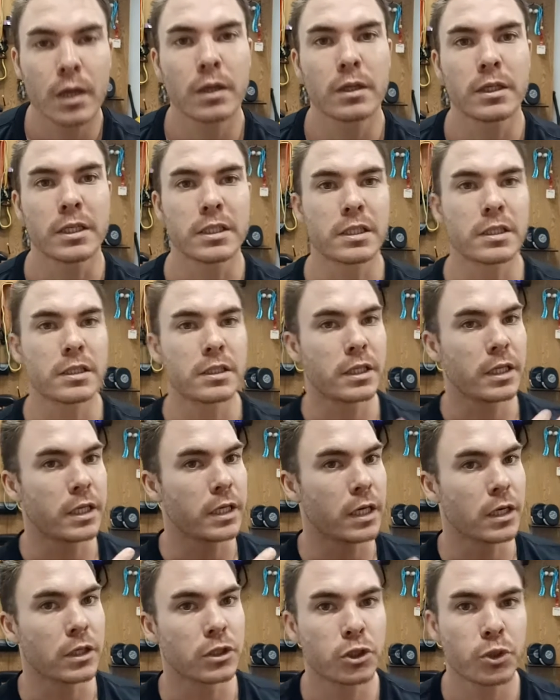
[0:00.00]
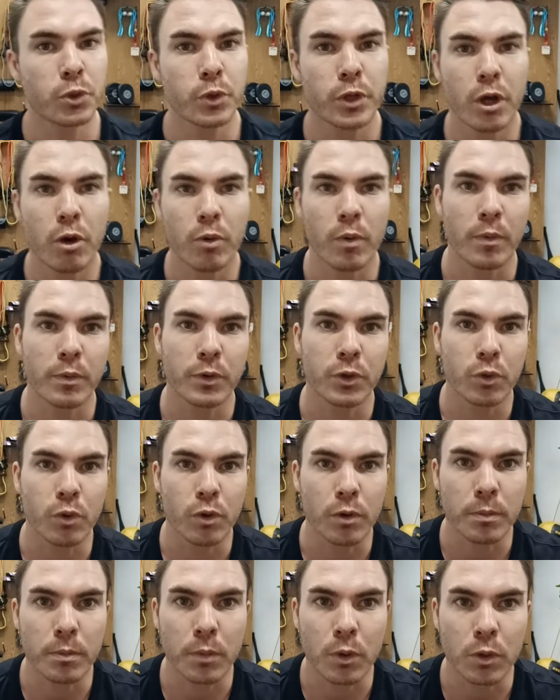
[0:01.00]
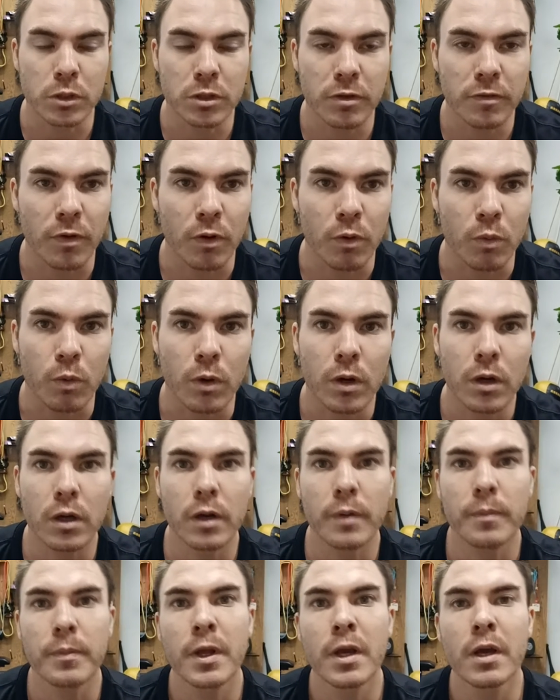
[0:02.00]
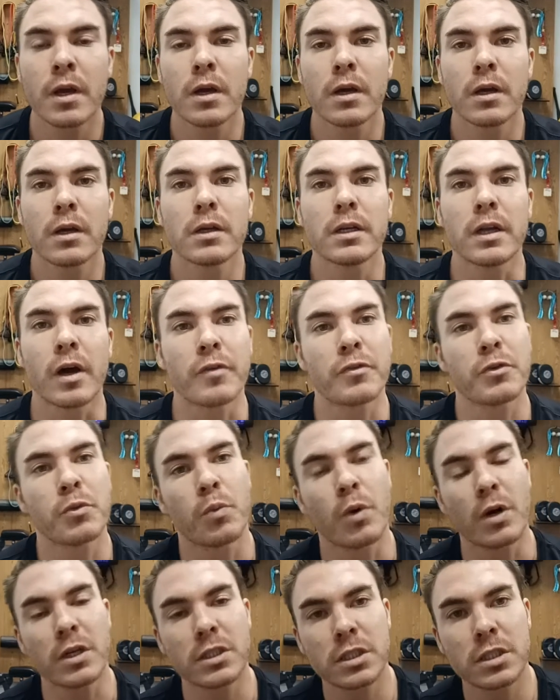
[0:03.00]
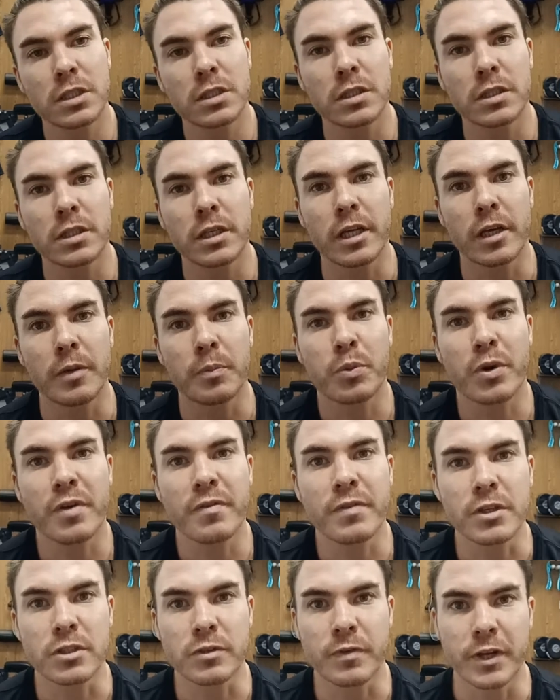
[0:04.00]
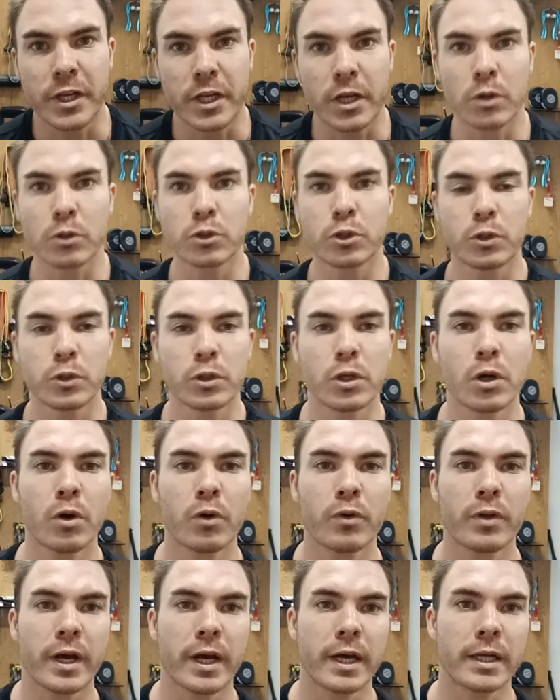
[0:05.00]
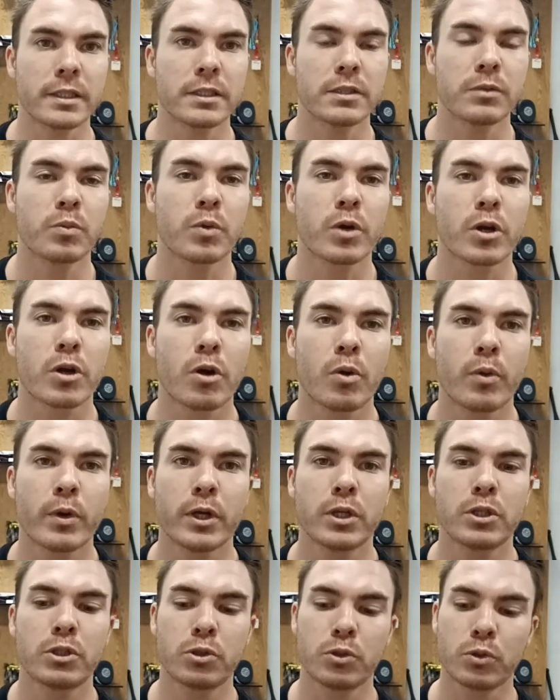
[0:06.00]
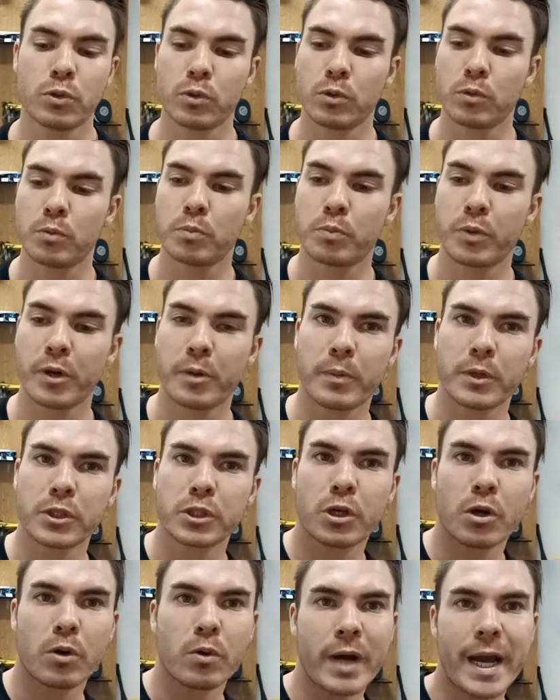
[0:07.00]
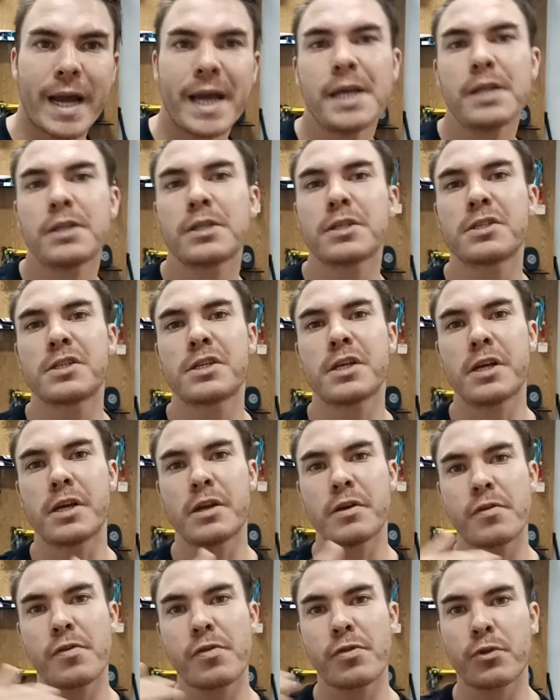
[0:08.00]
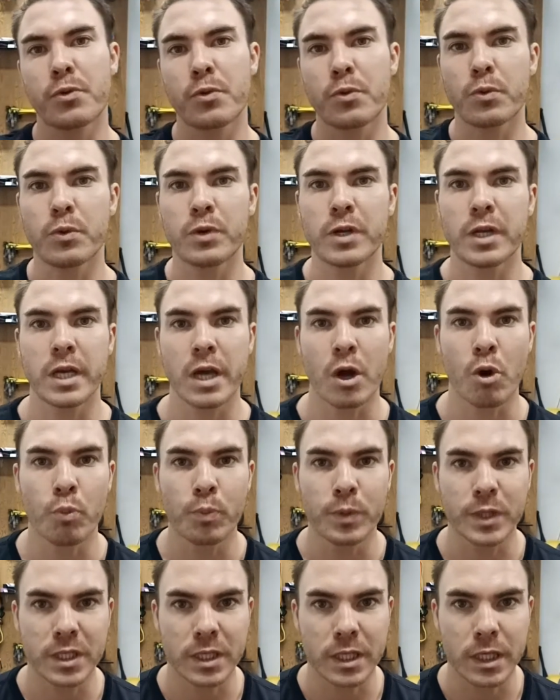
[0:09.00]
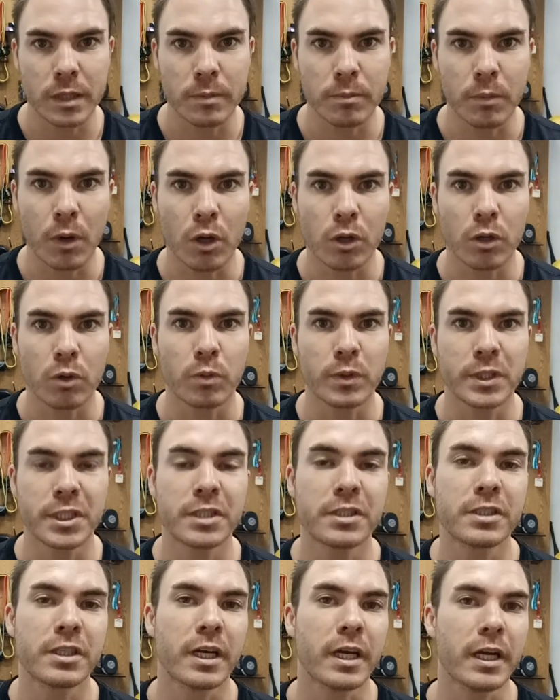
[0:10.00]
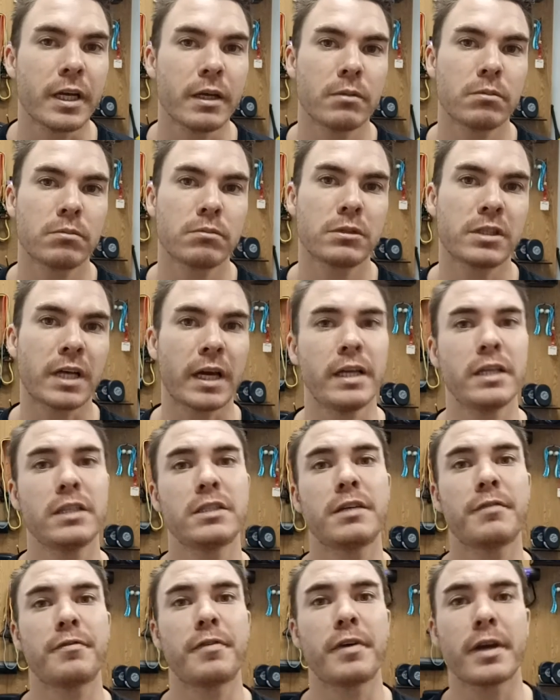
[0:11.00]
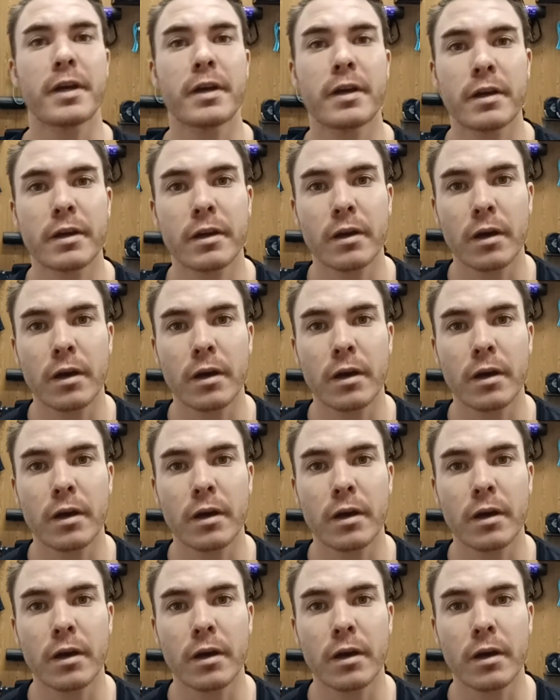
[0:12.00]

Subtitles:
This is the studio where we're doing most of our work. Now, if you watched the previous videos, you know that we're going to pretty much go A to Z through the OPT model, which is a scientific,